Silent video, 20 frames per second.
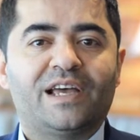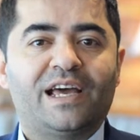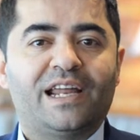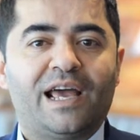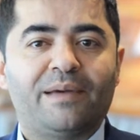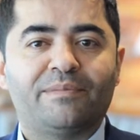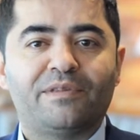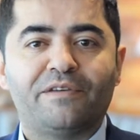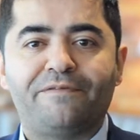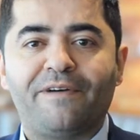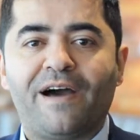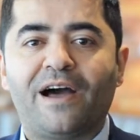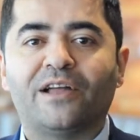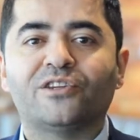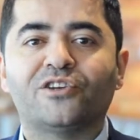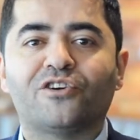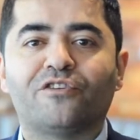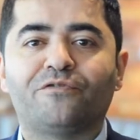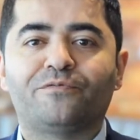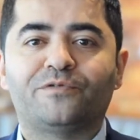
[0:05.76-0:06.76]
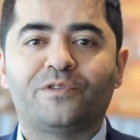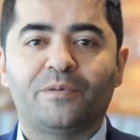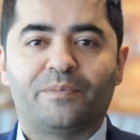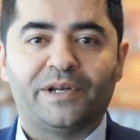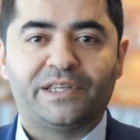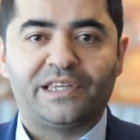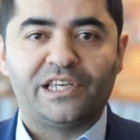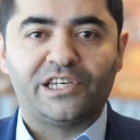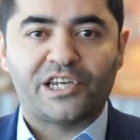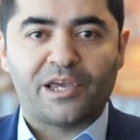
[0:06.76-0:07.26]
and I am the founder of the
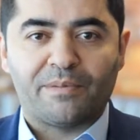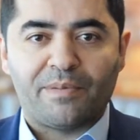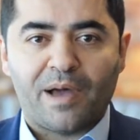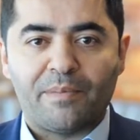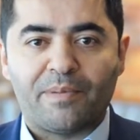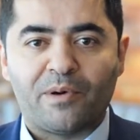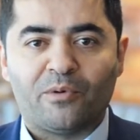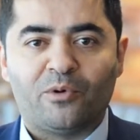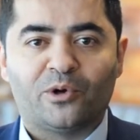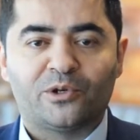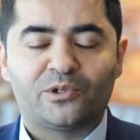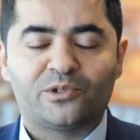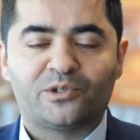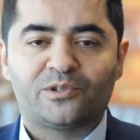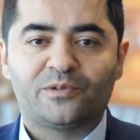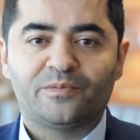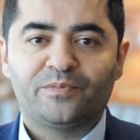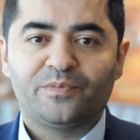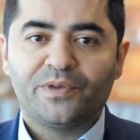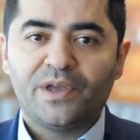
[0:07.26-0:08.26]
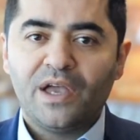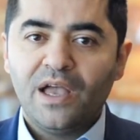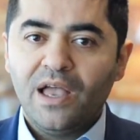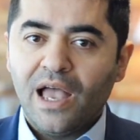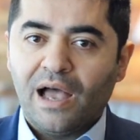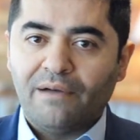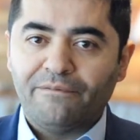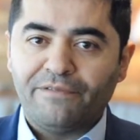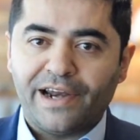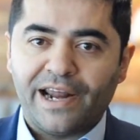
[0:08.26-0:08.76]
British Kebab Awards.
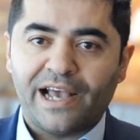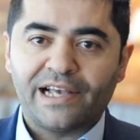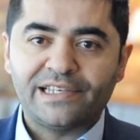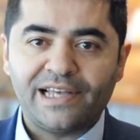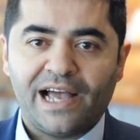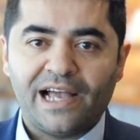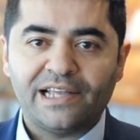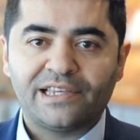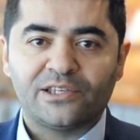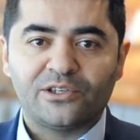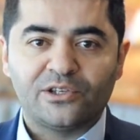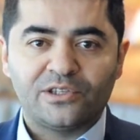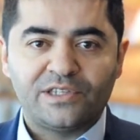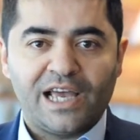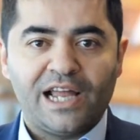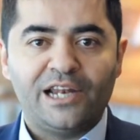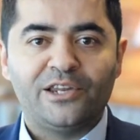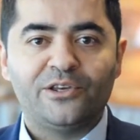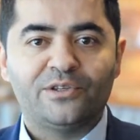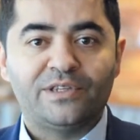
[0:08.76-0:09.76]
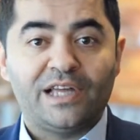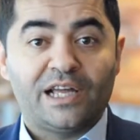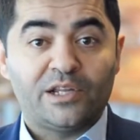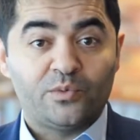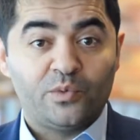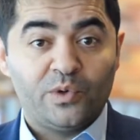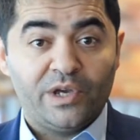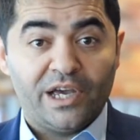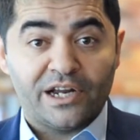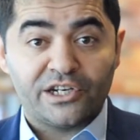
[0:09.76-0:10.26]
I'm very excited to tell you that
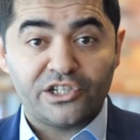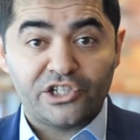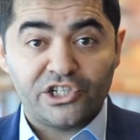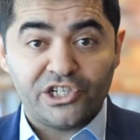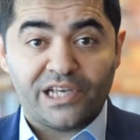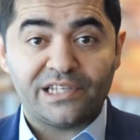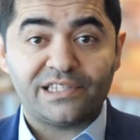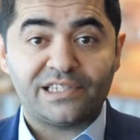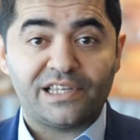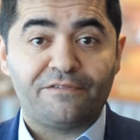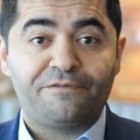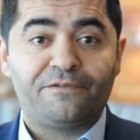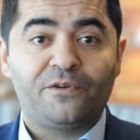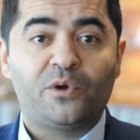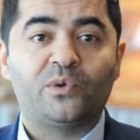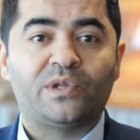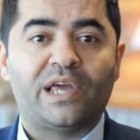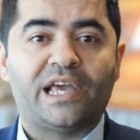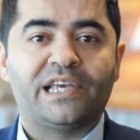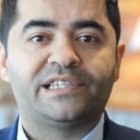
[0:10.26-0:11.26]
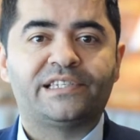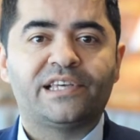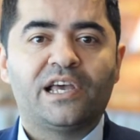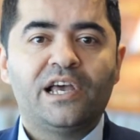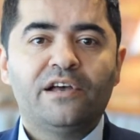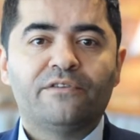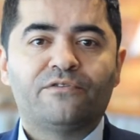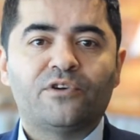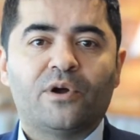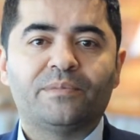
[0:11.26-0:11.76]
we are just a few days
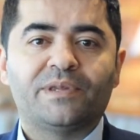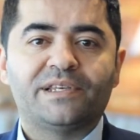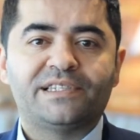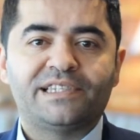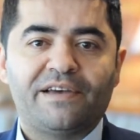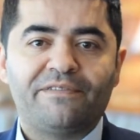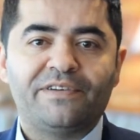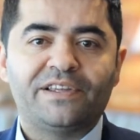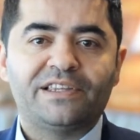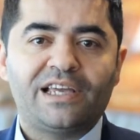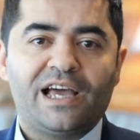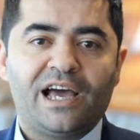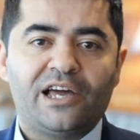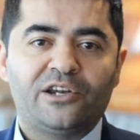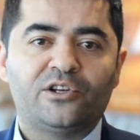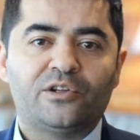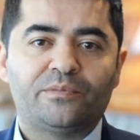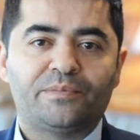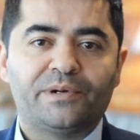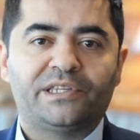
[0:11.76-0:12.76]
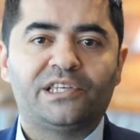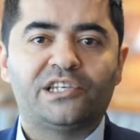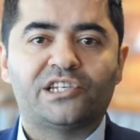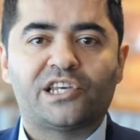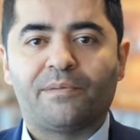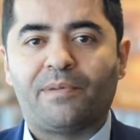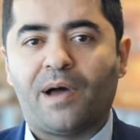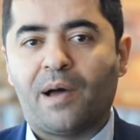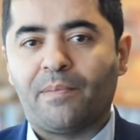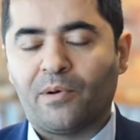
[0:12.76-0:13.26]
from the 7th annual British
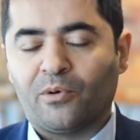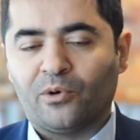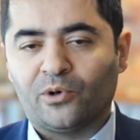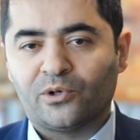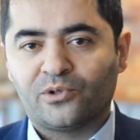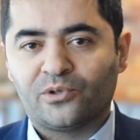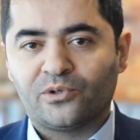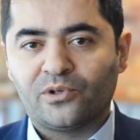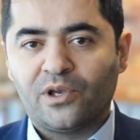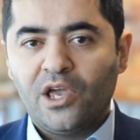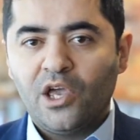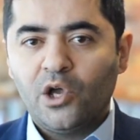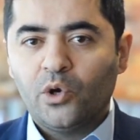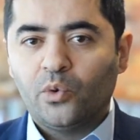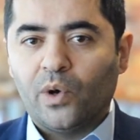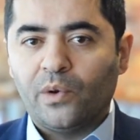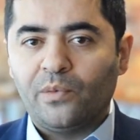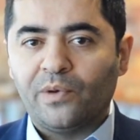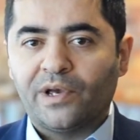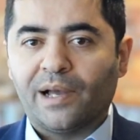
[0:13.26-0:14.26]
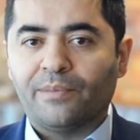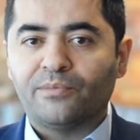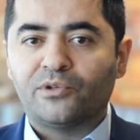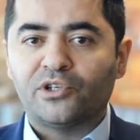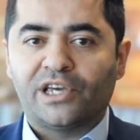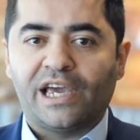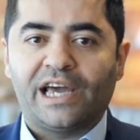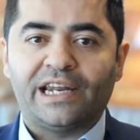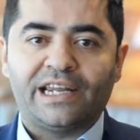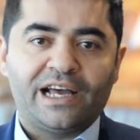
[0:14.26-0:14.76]
Kebab Awards, when we come
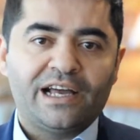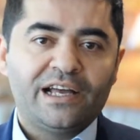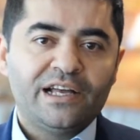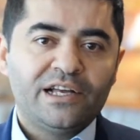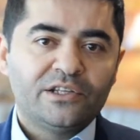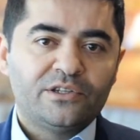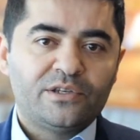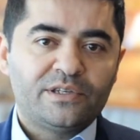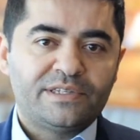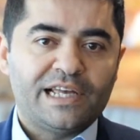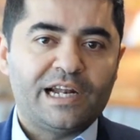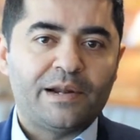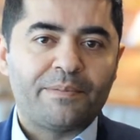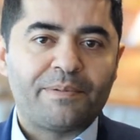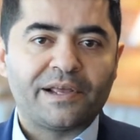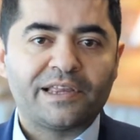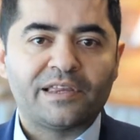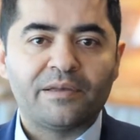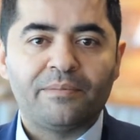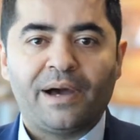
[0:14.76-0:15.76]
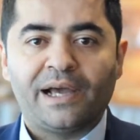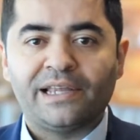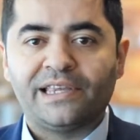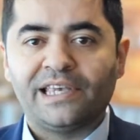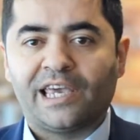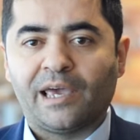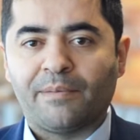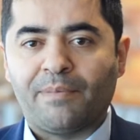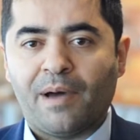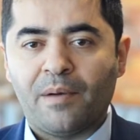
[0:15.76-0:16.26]
together to celebrate the mighty
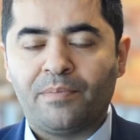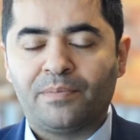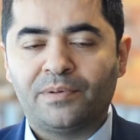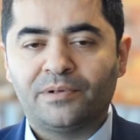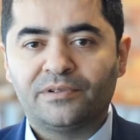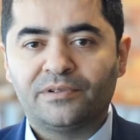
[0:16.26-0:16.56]
kebab.